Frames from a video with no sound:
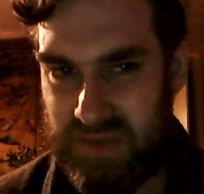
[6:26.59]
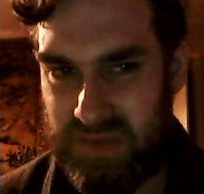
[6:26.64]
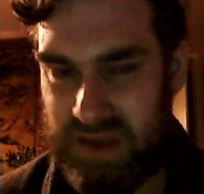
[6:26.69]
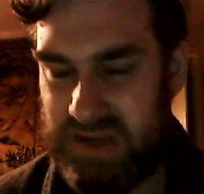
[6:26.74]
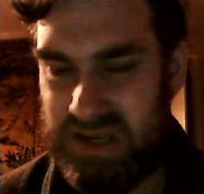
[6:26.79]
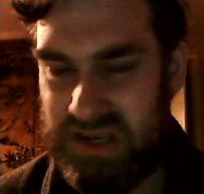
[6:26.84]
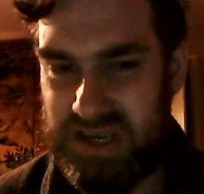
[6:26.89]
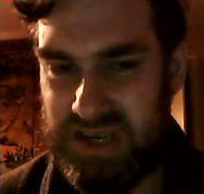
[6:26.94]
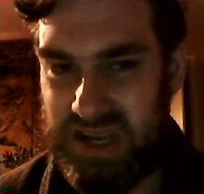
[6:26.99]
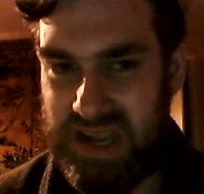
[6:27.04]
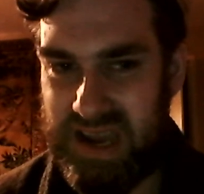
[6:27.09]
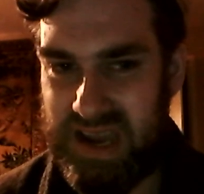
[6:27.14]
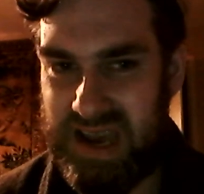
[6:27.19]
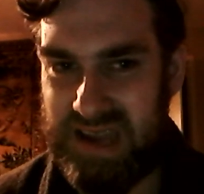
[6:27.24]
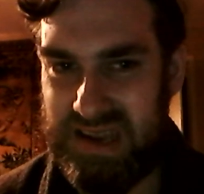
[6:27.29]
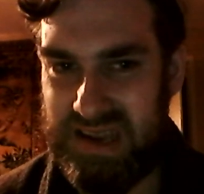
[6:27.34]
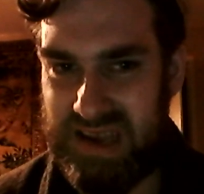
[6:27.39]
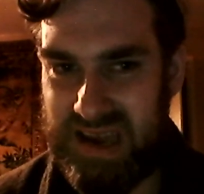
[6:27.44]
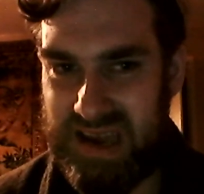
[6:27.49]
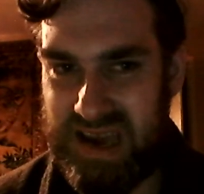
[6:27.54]
she
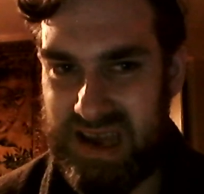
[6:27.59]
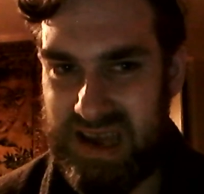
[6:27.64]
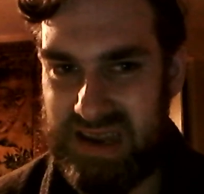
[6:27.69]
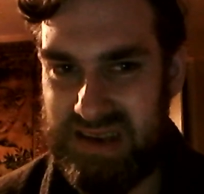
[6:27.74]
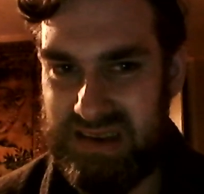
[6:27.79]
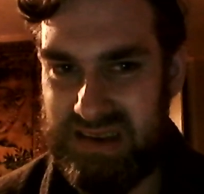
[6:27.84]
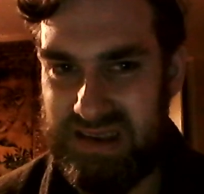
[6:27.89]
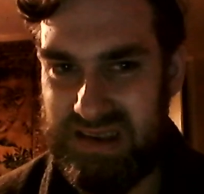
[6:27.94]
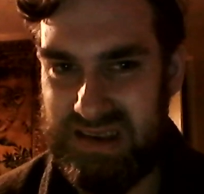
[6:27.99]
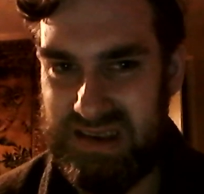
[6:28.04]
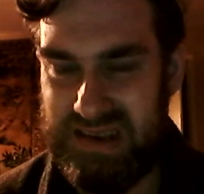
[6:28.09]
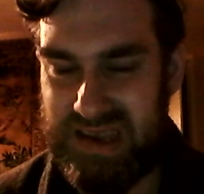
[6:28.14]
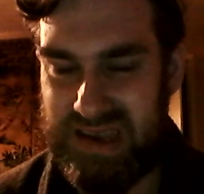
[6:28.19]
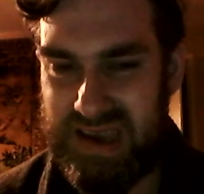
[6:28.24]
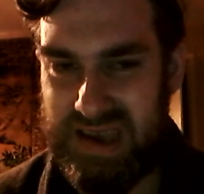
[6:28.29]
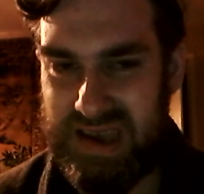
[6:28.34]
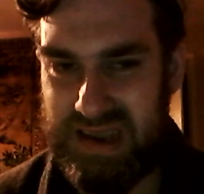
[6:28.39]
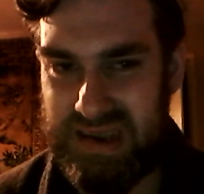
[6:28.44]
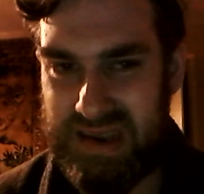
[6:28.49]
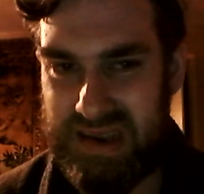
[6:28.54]
had a hand in
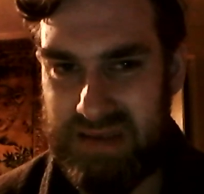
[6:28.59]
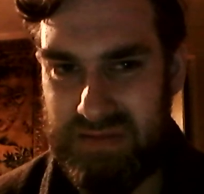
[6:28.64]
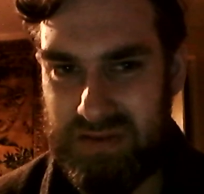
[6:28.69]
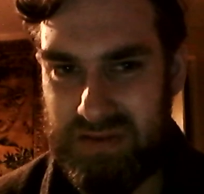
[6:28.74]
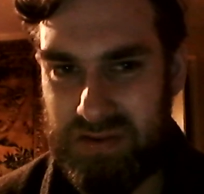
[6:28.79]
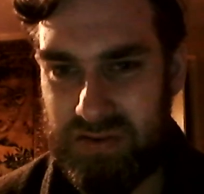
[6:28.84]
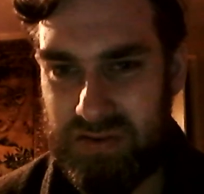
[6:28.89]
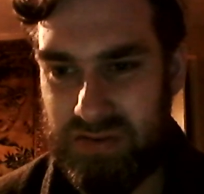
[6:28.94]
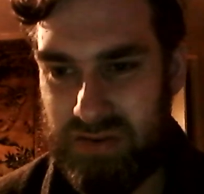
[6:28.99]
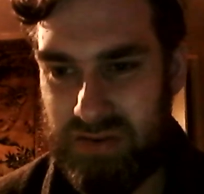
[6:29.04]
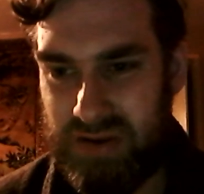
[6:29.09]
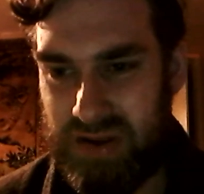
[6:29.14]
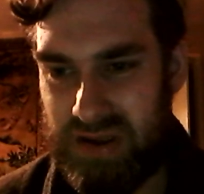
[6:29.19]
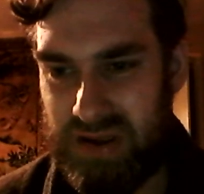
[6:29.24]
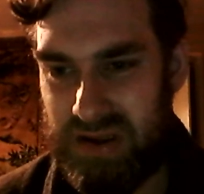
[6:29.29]
Daredevil,